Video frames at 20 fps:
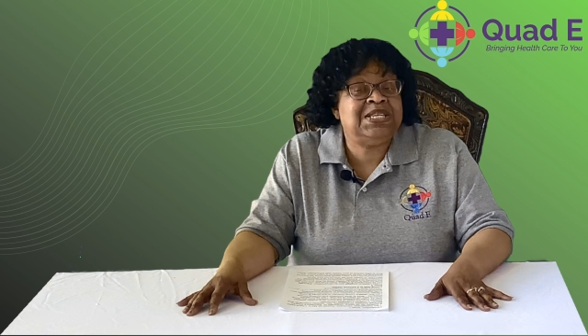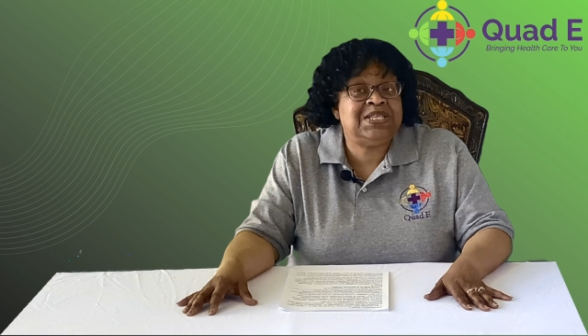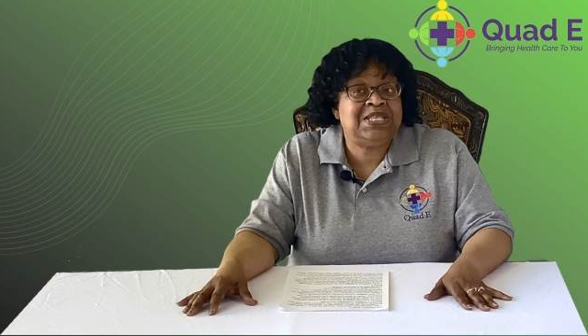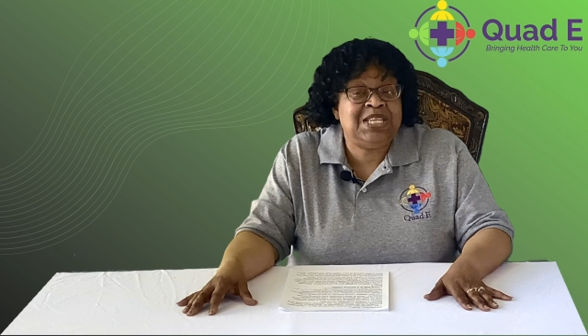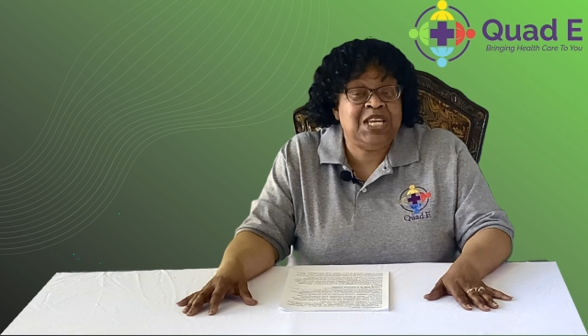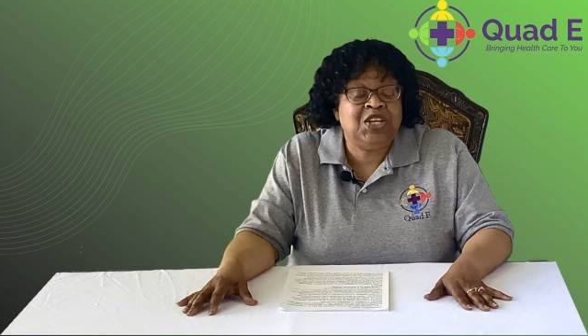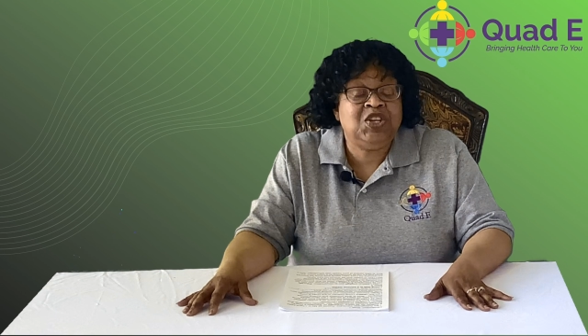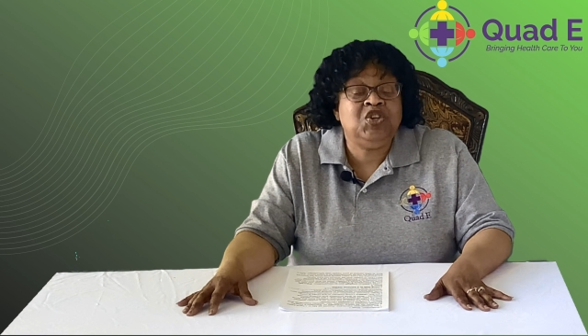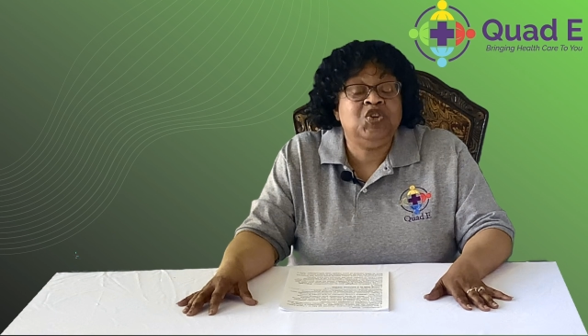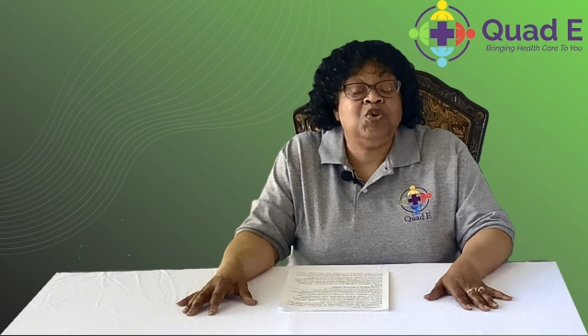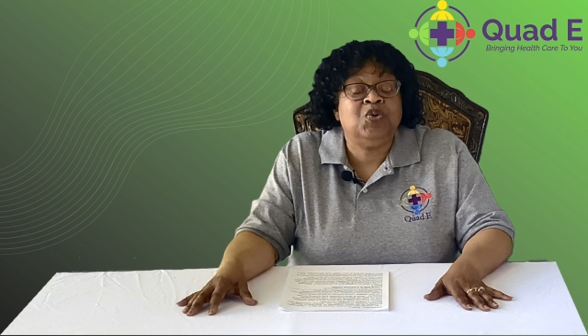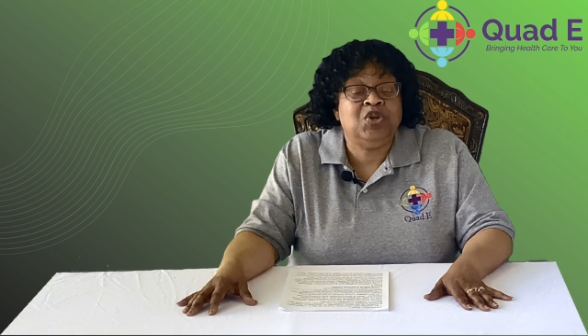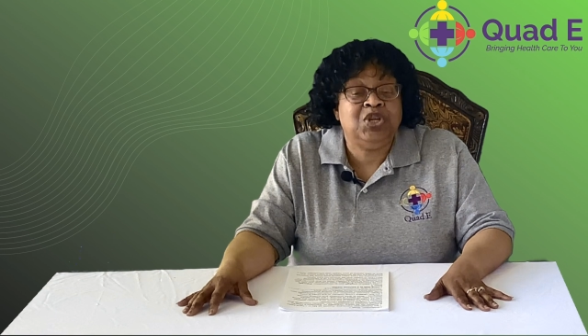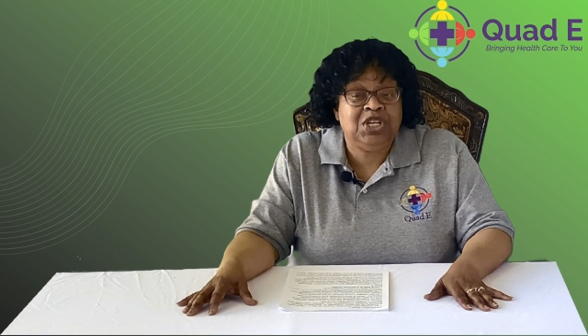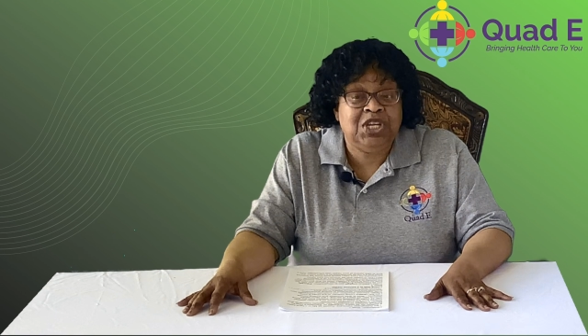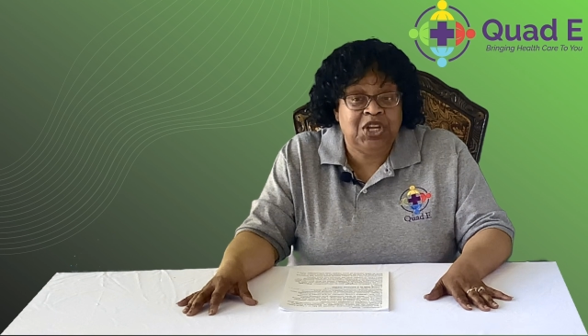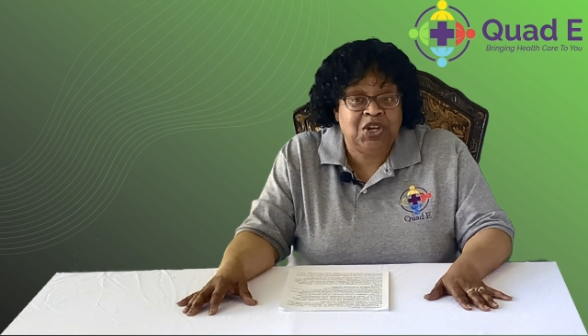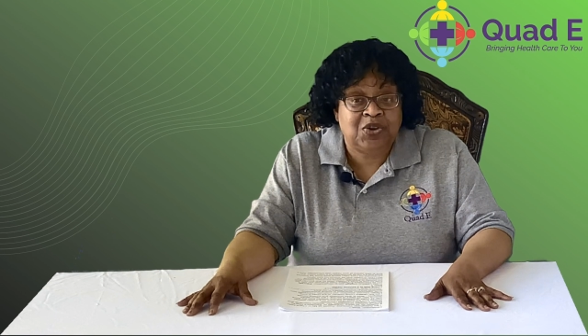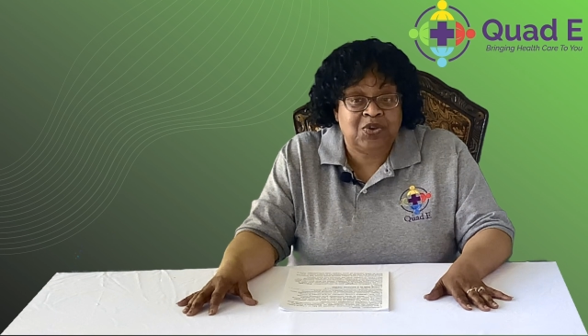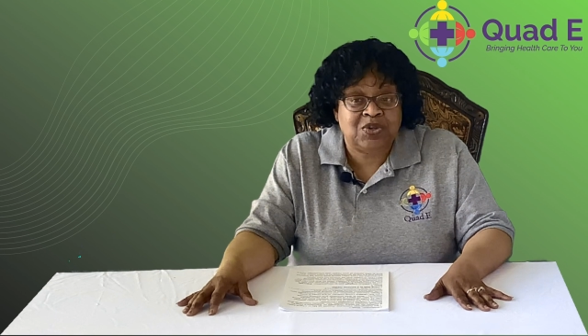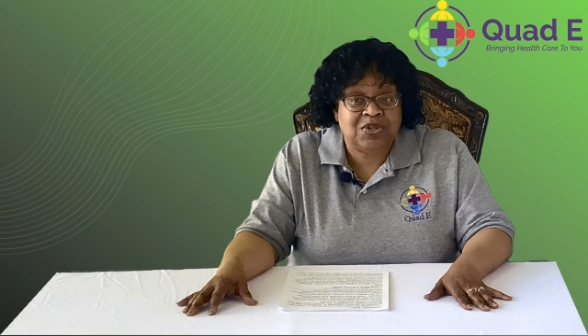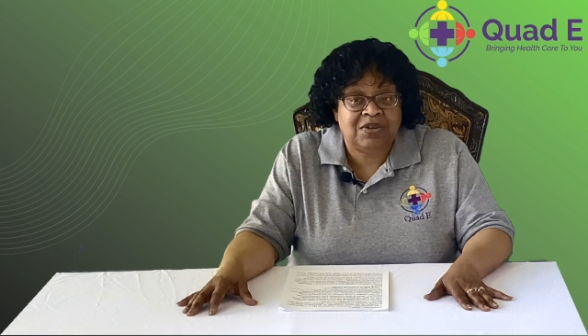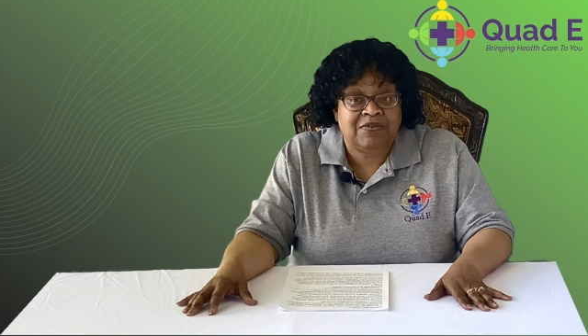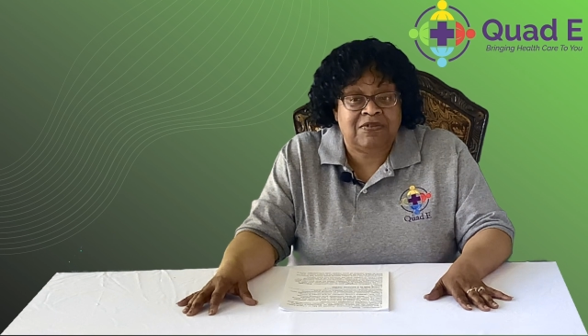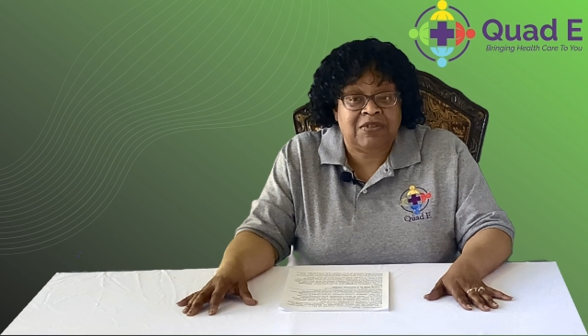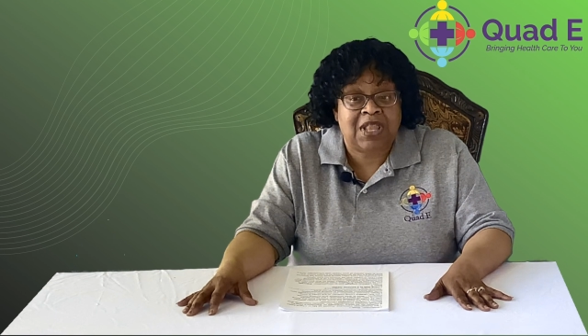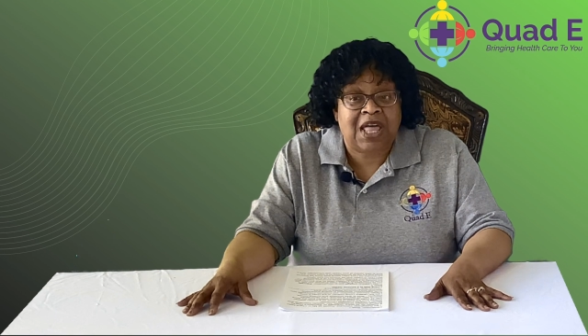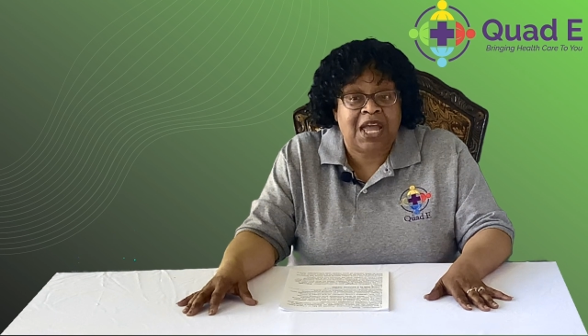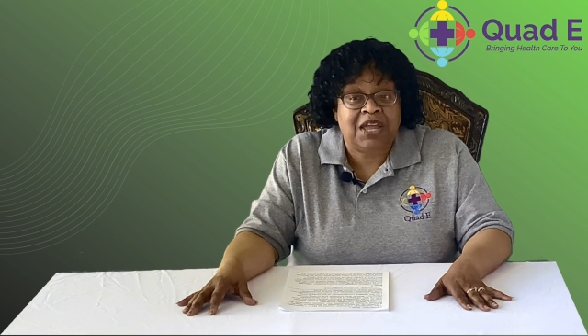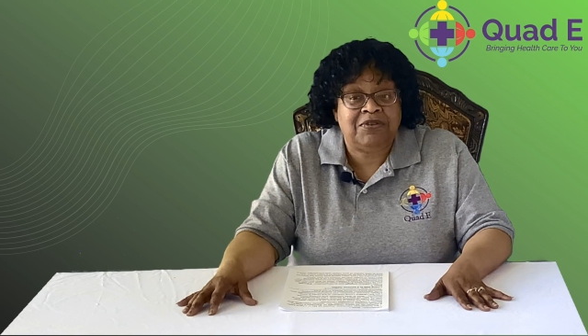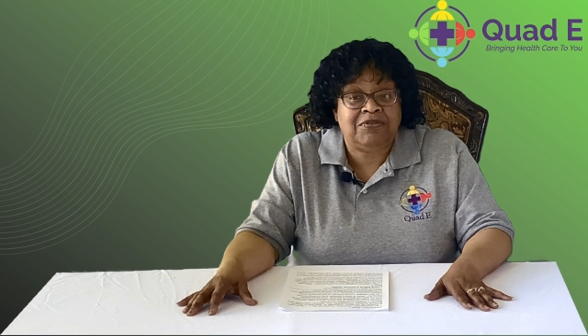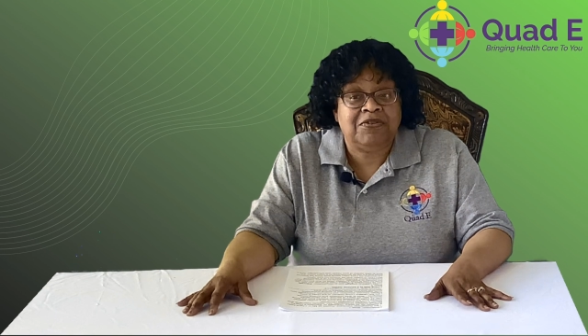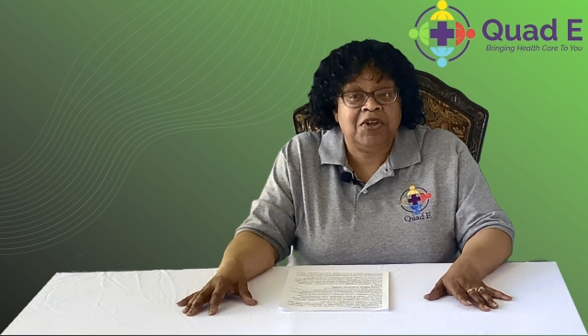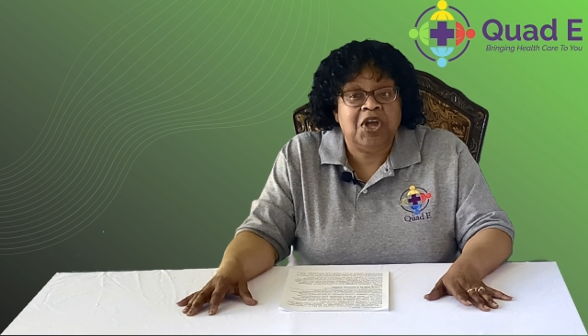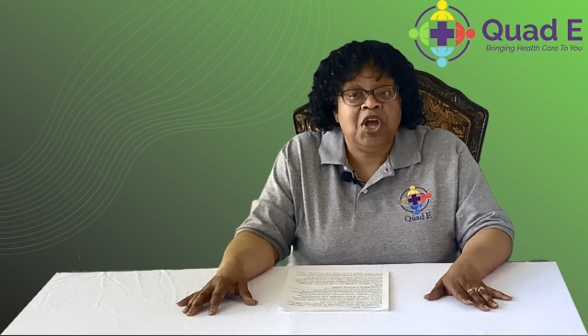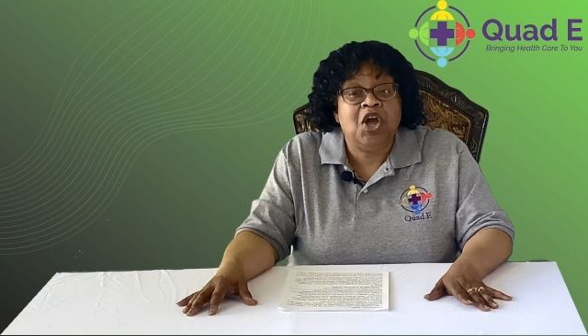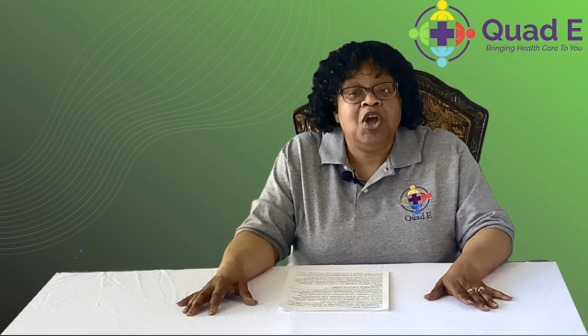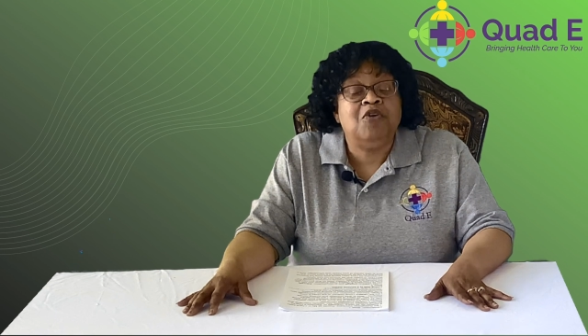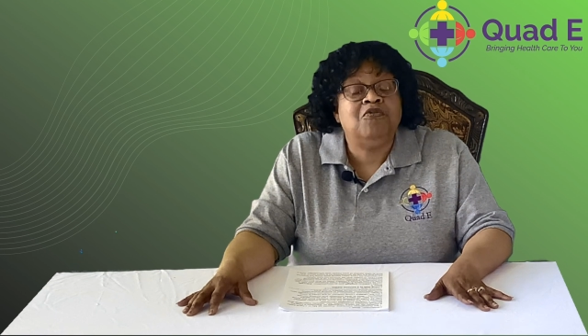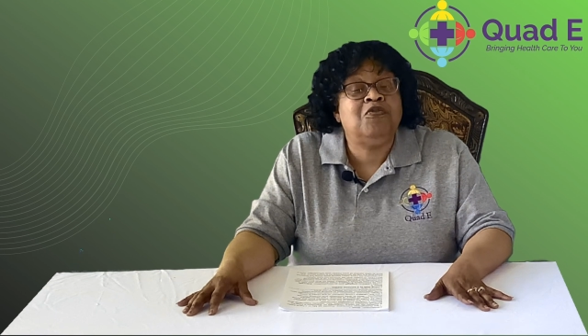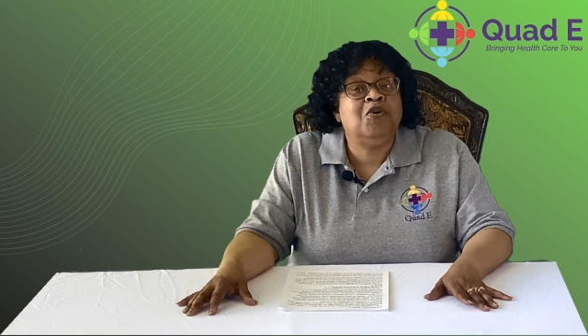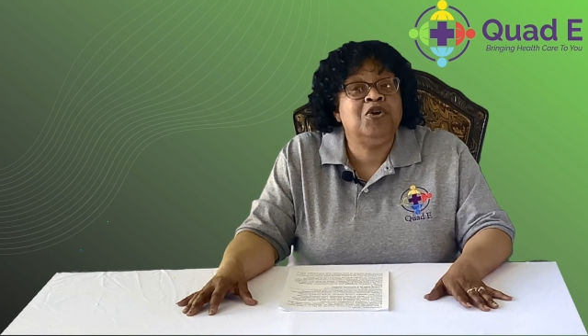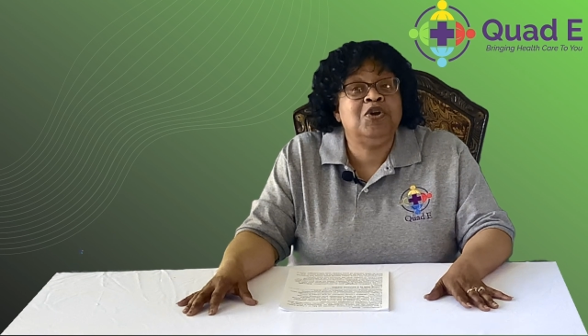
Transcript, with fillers: and extend your years of life